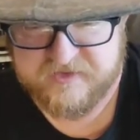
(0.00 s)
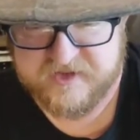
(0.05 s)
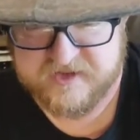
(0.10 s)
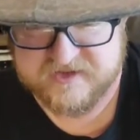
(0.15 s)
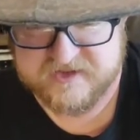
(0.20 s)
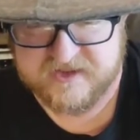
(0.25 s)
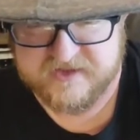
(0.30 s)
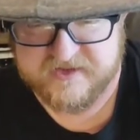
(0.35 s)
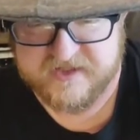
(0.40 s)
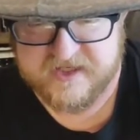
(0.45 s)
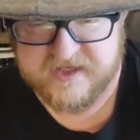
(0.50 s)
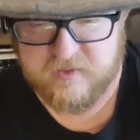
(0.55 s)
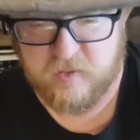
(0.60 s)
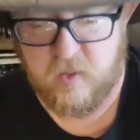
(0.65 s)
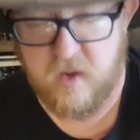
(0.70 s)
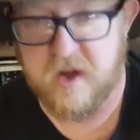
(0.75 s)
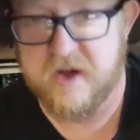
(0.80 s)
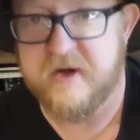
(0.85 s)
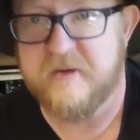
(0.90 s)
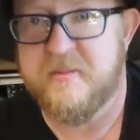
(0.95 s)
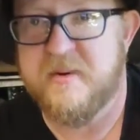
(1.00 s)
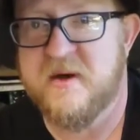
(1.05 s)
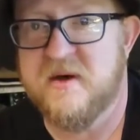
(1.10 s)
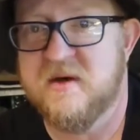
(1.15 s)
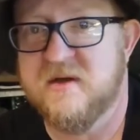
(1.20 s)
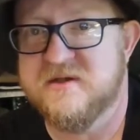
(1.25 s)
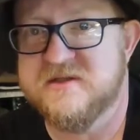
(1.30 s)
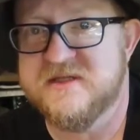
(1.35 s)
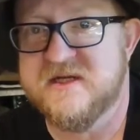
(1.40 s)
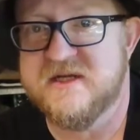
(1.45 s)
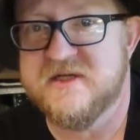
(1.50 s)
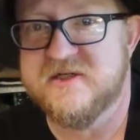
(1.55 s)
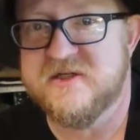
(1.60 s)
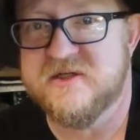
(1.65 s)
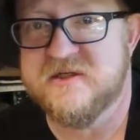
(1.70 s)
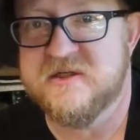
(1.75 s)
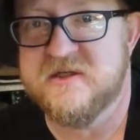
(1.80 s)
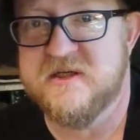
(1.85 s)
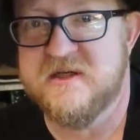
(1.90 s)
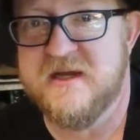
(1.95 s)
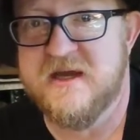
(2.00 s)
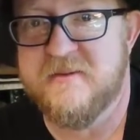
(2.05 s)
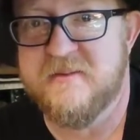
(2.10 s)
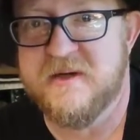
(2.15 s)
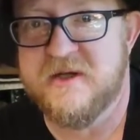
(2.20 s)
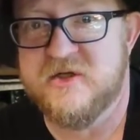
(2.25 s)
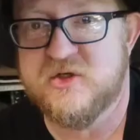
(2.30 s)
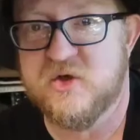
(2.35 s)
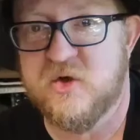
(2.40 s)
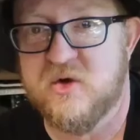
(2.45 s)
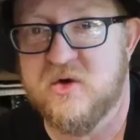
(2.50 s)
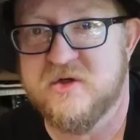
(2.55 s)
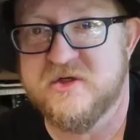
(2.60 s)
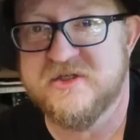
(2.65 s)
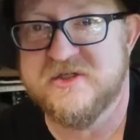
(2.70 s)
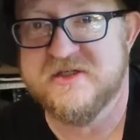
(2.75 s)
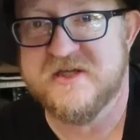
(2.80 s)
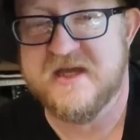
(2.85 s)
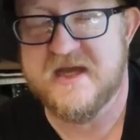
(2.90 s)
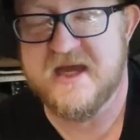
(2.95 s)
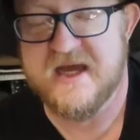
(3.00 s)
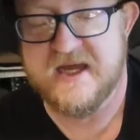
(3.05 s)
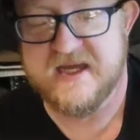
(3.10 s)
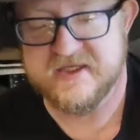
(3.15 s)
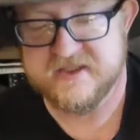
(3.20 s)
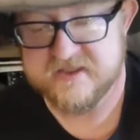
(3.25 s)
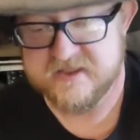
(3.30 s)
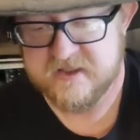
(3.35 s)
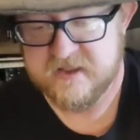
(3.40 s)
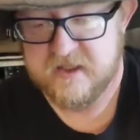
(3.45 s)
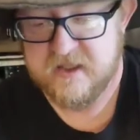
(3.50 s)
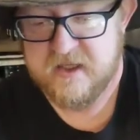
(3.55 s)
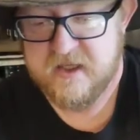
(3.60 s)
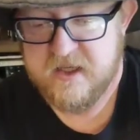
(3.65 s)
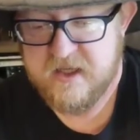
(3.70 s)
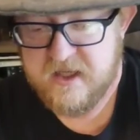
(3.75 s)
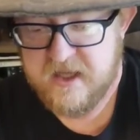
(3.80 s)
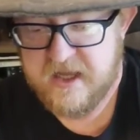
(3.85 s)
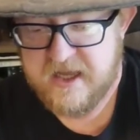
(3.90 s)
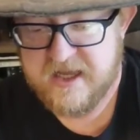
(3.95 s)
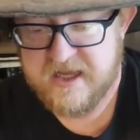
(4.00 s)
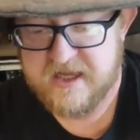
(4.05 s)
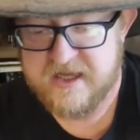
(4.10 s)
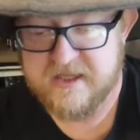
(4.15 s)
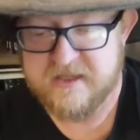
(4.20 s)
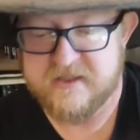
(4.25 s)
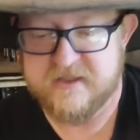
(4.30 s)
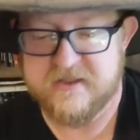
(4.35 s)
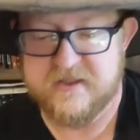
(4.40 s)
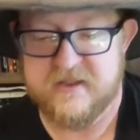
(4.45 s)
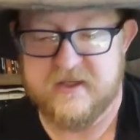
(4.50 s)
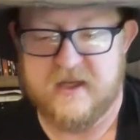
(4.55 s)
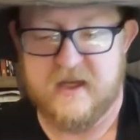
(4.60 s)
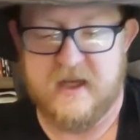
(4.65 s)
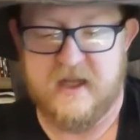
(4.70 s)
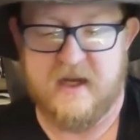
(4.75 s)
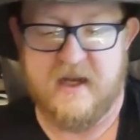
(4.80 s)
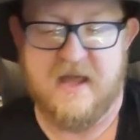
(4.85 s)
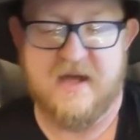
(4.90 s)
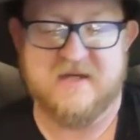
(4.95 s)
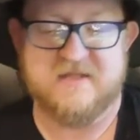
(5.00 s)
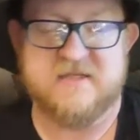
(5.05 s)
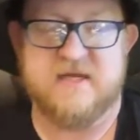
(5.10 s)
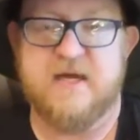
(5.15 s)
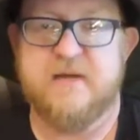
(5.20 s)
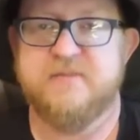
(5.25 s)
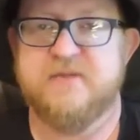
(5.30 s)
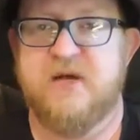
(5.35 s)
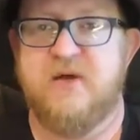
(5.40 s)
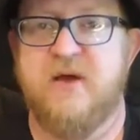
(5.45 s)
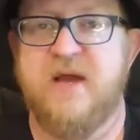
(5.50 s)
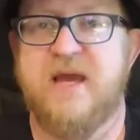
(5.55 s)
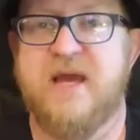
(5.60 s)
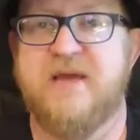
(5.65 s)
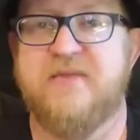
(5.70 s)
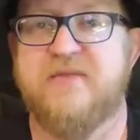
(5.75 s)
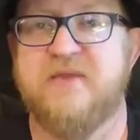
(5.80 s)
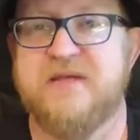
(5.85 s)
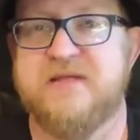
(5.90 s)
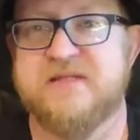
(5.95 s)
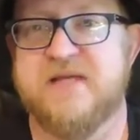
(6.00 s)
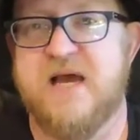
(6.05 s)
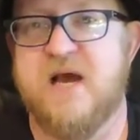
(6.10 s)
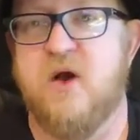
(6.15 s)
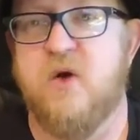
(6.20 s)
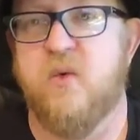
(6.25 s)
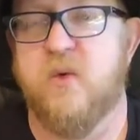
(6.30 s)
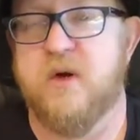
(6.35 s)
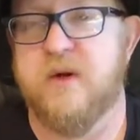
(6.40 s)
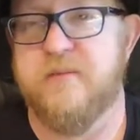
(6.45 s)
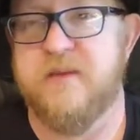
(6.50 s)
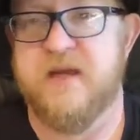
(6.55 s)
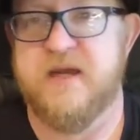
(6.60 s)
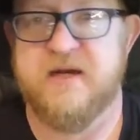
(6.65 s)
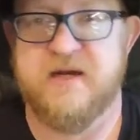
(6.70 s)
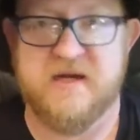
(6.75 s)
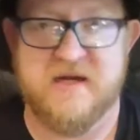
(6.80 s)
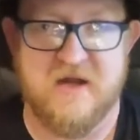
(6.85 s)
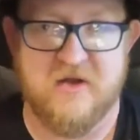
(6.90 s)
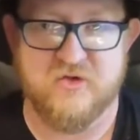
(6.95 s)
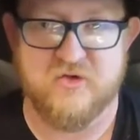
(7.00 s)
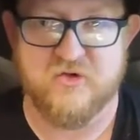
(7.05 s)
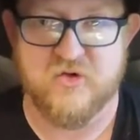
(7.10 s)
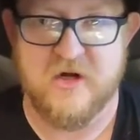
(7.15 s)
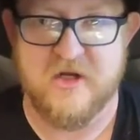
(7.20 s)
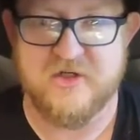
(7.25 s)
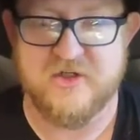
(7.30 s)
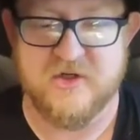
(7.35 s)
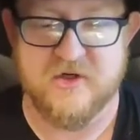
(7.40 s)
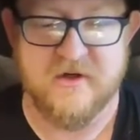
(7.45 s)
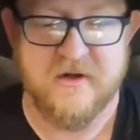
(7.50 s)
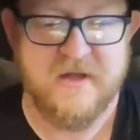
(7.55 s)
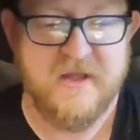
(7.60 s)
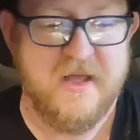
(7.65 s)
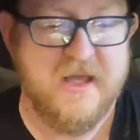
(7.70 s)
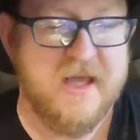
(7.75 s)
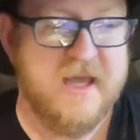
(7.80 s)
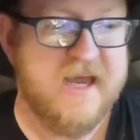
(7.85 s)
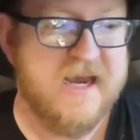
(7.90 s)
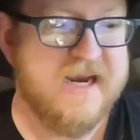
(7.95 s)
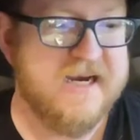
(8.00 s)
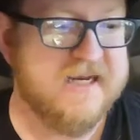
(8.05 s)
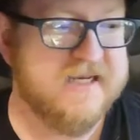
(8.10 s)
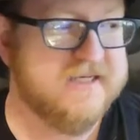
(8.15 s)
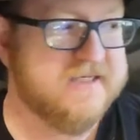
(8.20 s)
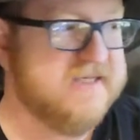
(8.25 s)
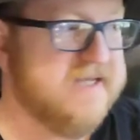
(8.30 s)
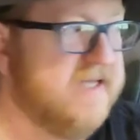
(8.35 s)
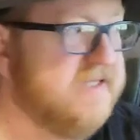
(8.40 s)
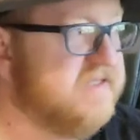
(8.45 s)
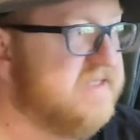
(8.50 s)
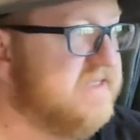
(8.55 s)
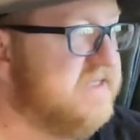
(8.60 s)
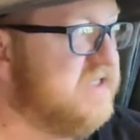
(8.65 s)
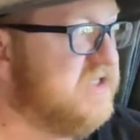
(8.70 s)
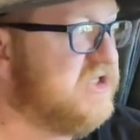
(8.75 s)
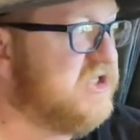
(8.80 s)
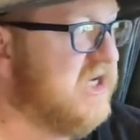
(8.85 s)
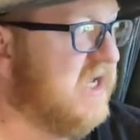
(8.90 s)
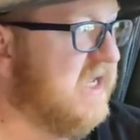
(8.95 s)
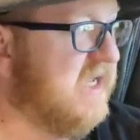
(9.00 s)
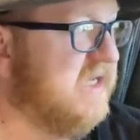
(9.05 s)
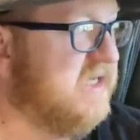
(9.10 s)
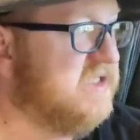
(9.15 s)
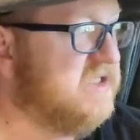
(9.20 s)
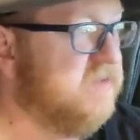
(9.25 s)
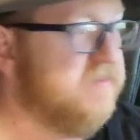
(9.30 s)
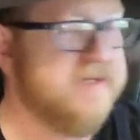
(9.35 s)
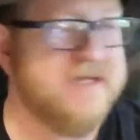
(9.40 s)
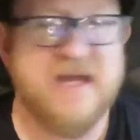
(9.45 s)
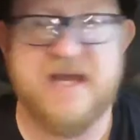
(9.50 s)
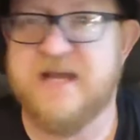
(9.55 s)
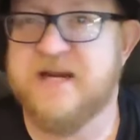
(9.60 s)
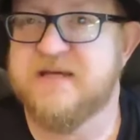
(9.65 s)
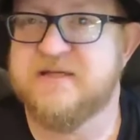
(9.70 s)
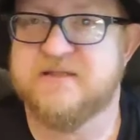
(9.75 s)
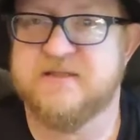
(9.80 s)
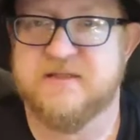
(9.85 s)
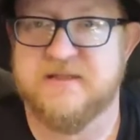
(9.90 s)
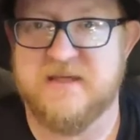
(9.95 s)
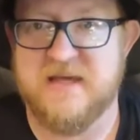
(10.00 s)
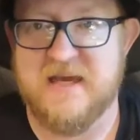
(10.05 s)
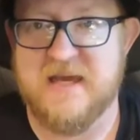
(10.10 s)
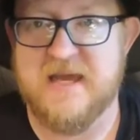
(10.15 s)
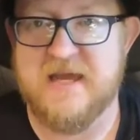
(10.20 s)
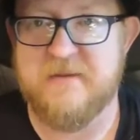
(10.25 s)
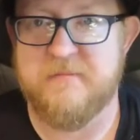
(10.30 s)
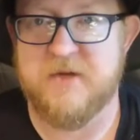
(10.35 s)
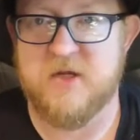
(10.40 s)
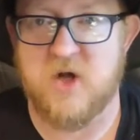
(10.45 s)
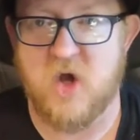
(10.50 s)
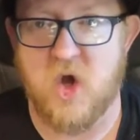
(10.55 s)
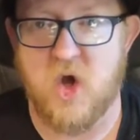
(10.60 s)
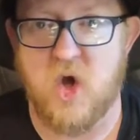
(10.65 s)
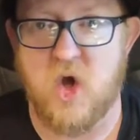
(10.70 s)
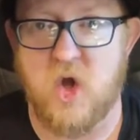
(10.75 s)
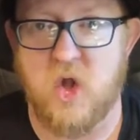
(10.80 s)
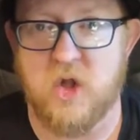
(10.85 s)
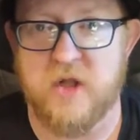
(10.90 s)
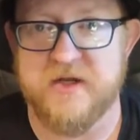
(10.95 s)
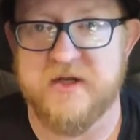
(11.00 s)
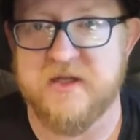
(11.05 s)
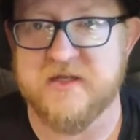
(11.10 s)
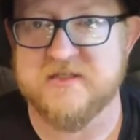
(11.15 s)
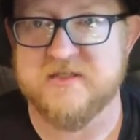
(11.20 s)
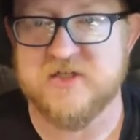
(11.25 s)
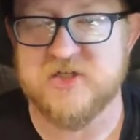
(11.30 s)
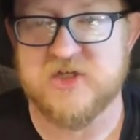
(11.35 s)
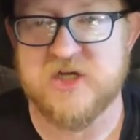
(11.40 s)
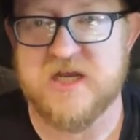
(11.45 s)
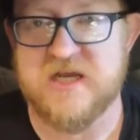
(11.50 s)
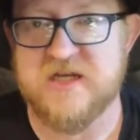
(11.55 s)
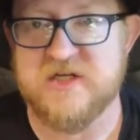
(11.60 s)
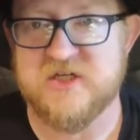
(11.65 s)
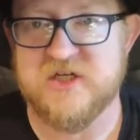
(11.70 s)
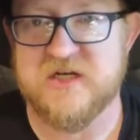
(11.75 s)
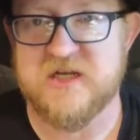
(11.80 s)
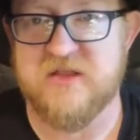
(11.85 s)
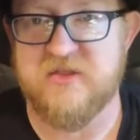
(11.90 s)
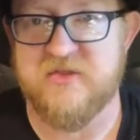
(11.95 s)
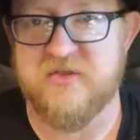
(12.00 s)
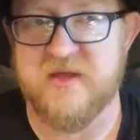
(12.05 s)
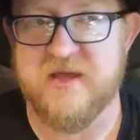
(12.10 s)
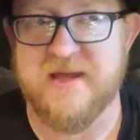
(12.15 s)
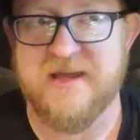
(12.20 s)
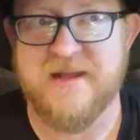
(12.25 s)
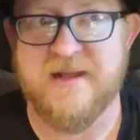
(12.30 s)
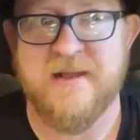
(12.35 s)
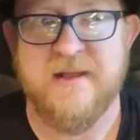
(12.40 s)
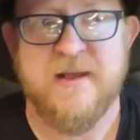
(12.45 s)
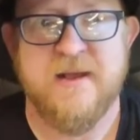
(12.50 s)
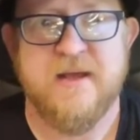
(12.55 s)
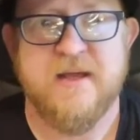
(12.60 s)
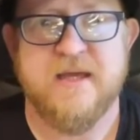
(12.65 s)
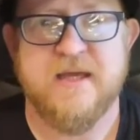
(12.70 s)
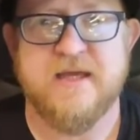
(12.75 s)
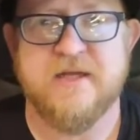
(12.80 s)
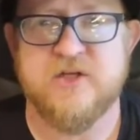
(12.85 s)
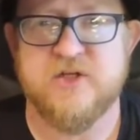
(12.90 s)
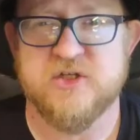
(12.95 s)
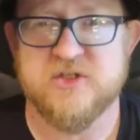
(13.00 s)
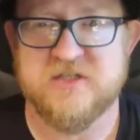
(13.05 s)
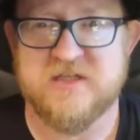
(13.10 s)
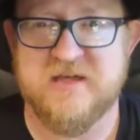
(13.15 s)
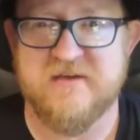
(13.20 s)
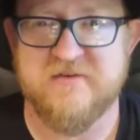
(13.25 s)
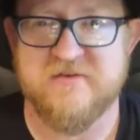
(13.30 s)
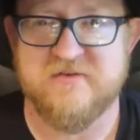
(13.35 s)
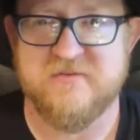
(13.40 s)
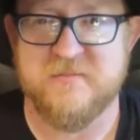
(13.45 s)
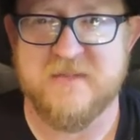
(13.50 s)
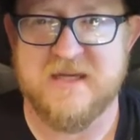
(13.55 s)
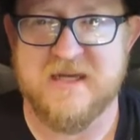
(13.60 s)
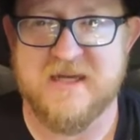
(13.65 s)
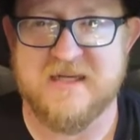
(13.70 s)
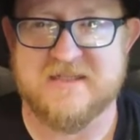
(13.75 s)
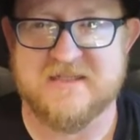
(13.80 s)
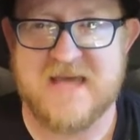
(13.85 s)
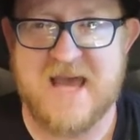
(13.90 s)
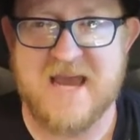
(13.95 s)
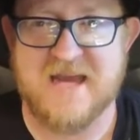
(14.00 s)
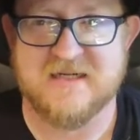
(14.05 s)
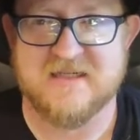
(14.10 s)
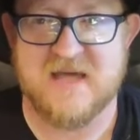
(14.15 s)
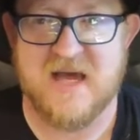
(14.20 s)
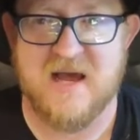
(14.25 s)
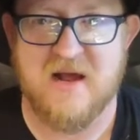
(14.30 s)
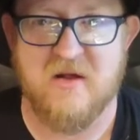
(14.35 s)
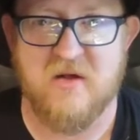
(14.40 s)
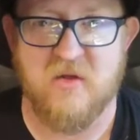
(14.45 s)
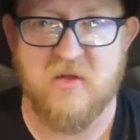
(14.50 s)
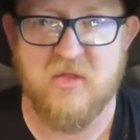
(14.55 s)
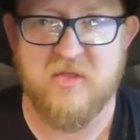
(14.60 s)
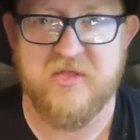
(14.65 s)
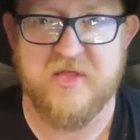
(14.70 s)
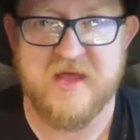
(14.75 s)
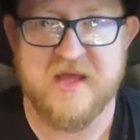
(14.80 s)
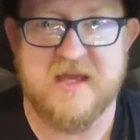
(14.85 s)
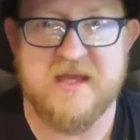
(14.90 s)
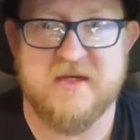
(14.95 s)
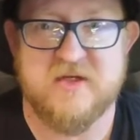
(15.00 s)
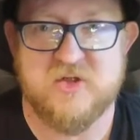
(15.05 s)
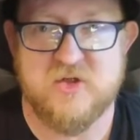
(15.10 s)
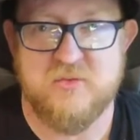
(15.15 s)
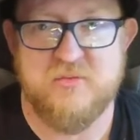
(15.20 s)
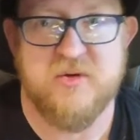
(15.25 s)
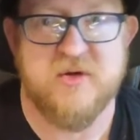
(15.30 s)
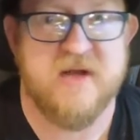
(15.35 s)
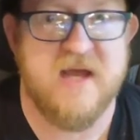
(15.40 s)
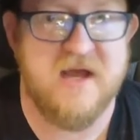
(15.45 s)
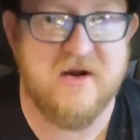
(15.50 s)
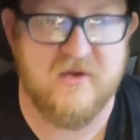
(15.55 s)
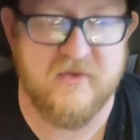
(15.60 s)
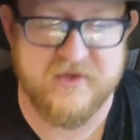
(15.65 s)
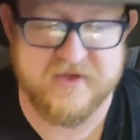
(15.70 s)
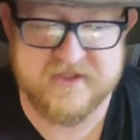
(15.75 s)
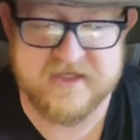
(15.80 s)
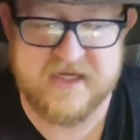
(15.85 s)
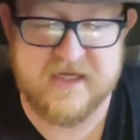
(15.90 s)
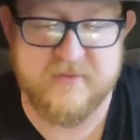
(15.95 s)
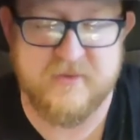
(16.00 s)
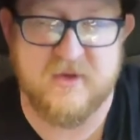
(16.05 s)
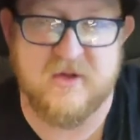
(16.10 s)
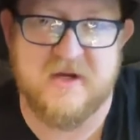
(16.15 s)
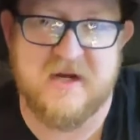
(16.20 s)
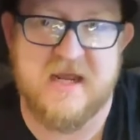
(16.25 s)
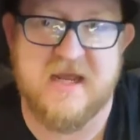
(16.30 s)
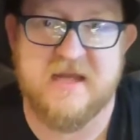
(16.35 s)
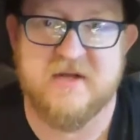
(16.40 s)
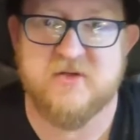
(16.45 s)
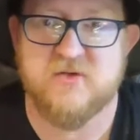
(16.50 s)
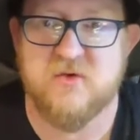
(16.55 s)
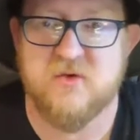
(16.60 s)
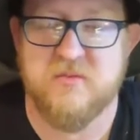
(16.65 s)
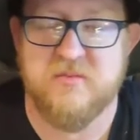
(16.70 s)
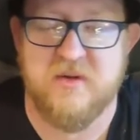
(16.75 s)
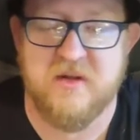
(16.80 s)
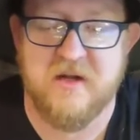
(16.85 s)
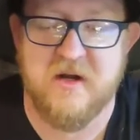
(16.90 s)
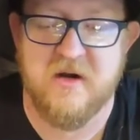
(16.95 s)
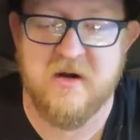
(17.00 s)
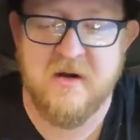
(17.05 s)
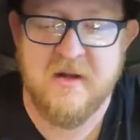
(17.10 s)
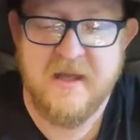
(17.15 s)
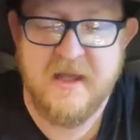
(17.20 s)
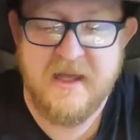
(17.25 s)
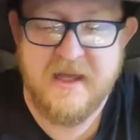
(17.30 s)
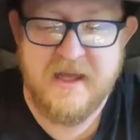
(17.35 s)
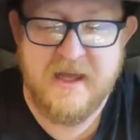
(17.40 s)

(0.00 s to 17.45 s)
things like that, wand of paralyzation, and how many charges it has, and a lot of times I'll hand these out when I'm handing out treasure. And it doesn't change the mechanics of the game at all. It doesn't change anything it just gives me a tactile thing to put out on the table and hand to a player.